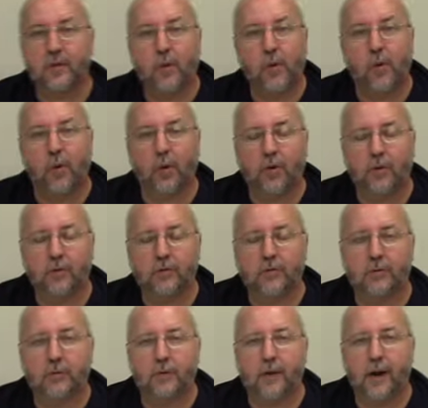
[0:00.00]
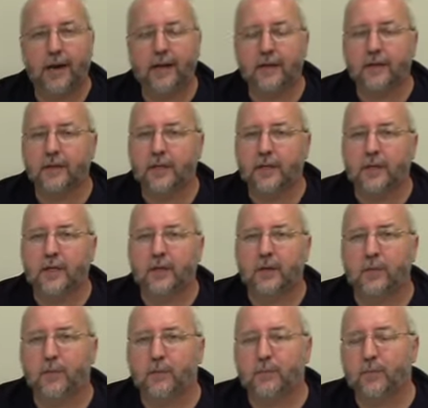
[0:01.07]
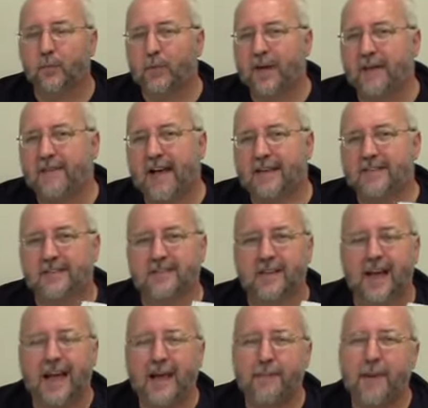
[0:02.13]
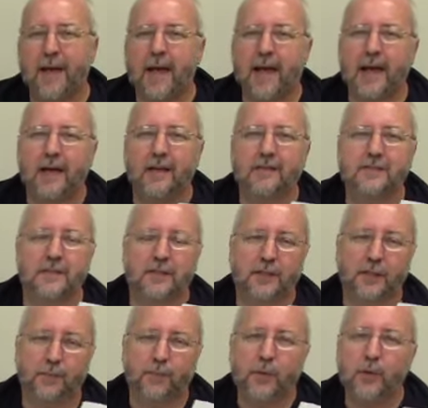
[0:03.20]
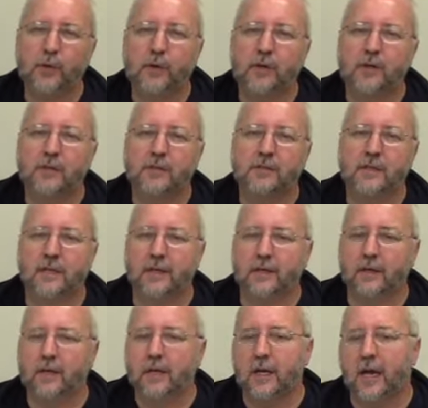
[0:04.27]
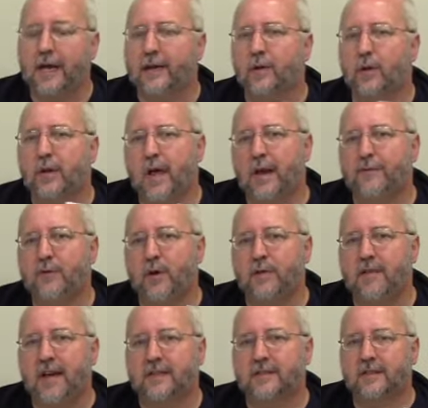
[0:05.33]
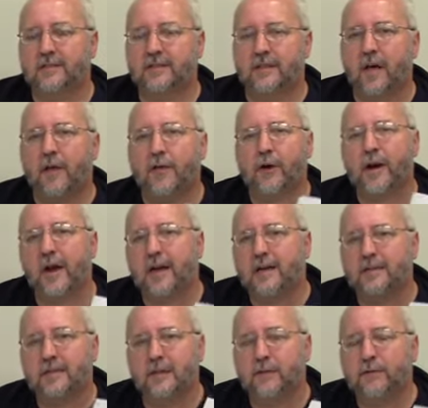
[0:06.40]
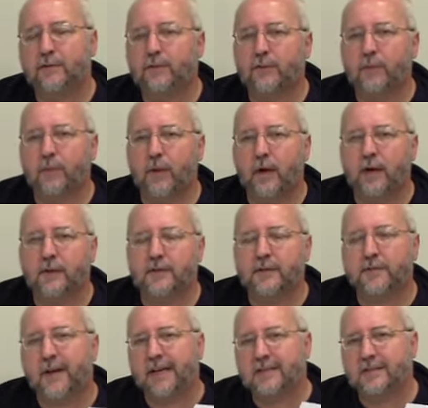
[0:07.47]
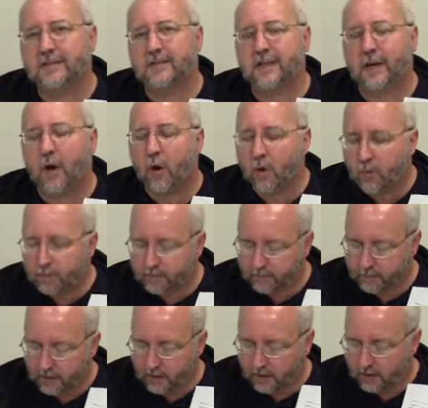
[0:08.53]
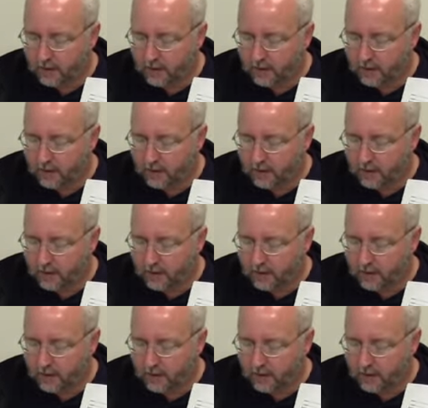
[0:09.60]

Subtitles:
school, right, we have access to iPads and computers, and I know a lot of you have access to other kinds of devices at home.